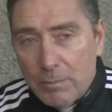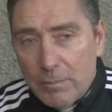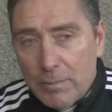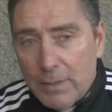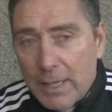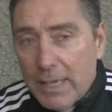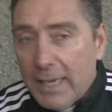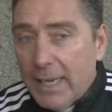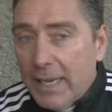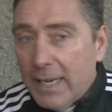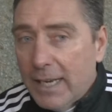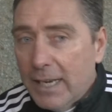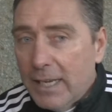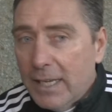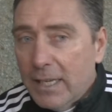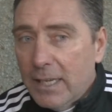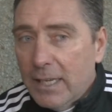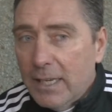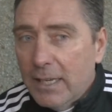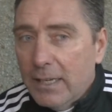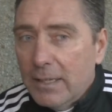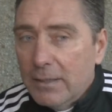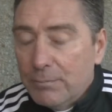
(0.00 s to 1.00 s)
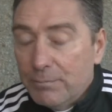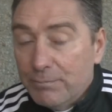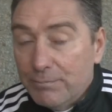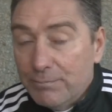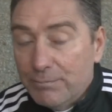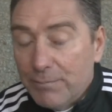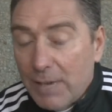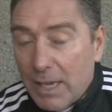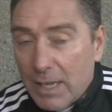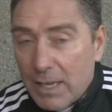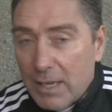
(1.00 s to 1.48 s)
Nicky Riley
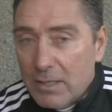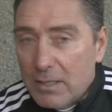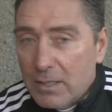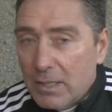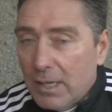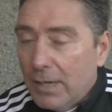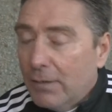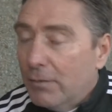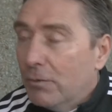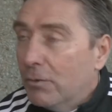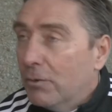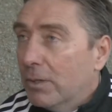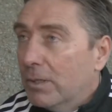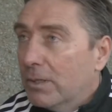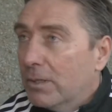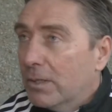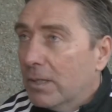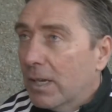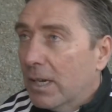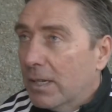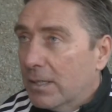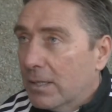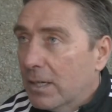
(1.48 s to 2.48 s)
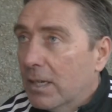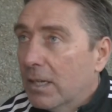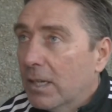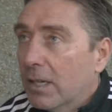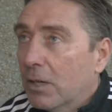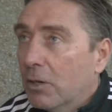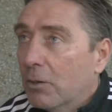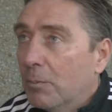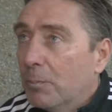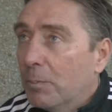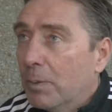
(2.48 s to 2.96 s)
at this level is a
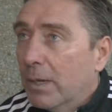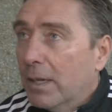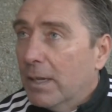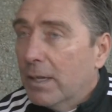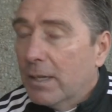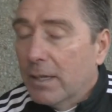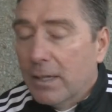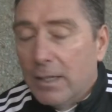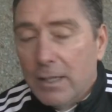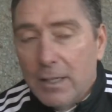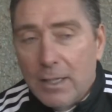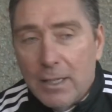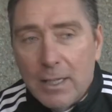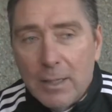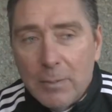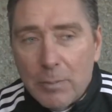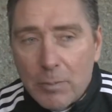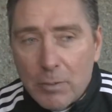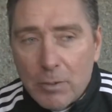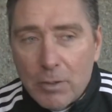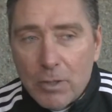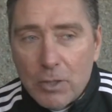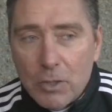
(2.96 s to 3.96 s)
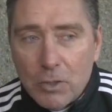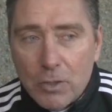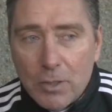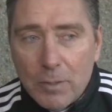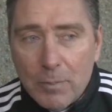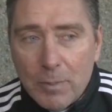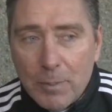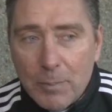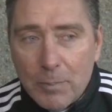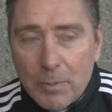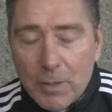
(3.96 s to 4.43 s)
really good player. He probably
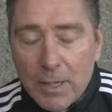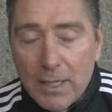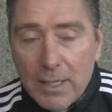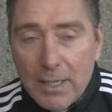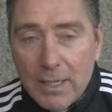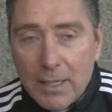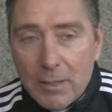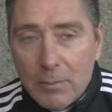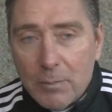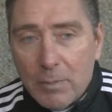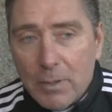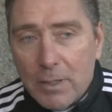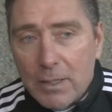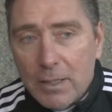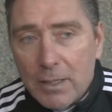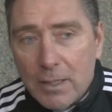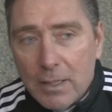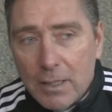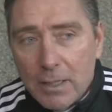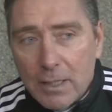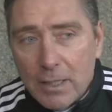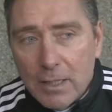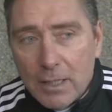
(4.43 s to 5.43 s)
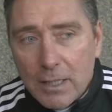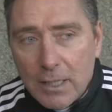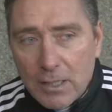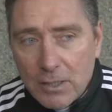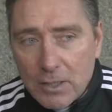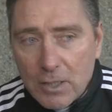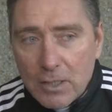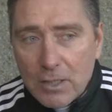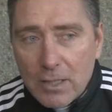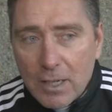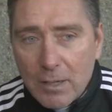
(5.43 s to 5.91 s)
shouldn't be playing here, but
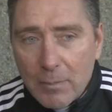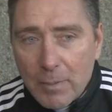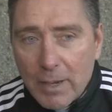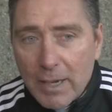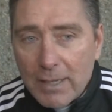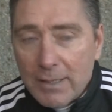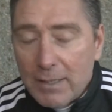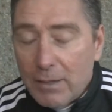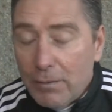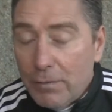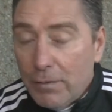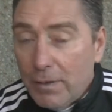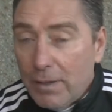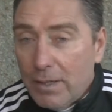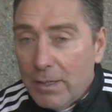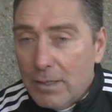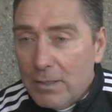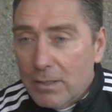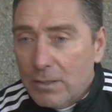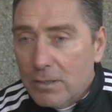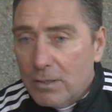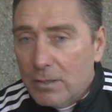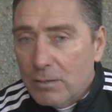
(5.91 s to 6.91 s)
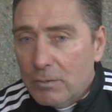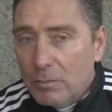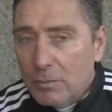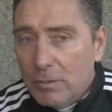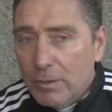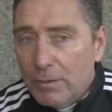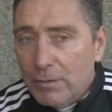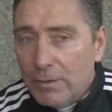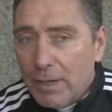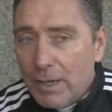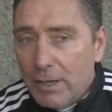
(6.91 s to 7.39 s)
he's just getting back to fitness.
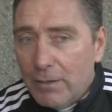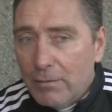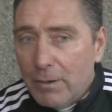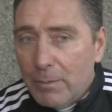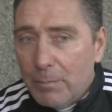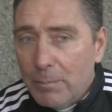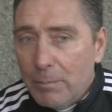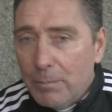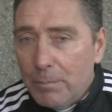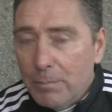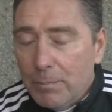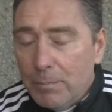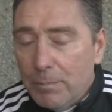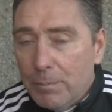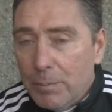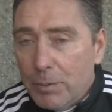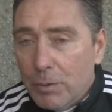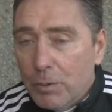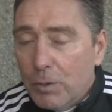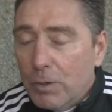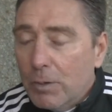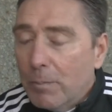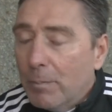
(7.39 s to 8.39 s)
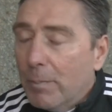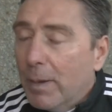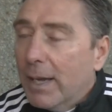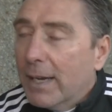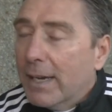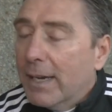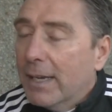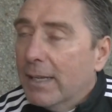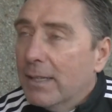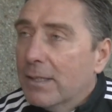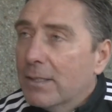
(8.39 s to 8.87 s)
We've kind of broken
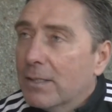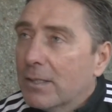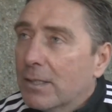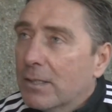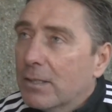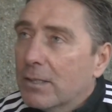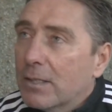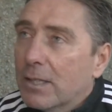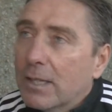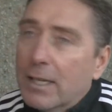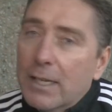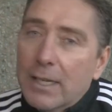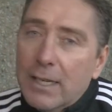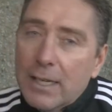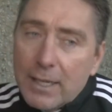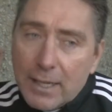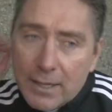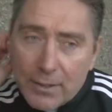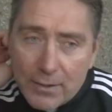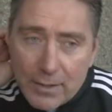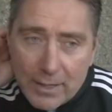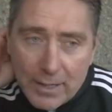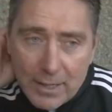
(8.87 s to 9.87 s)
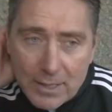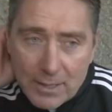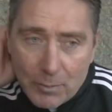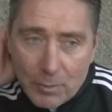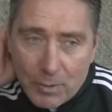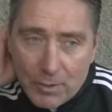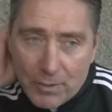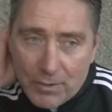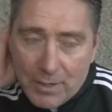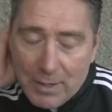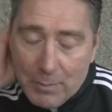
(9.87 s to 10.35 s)
back in since I think it's
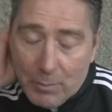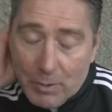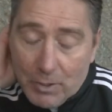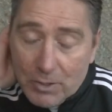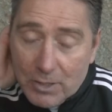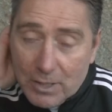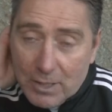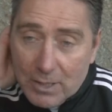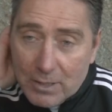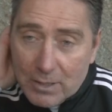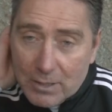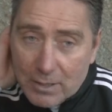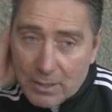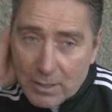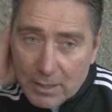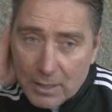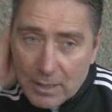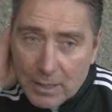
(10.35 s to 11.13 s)
about 3 months.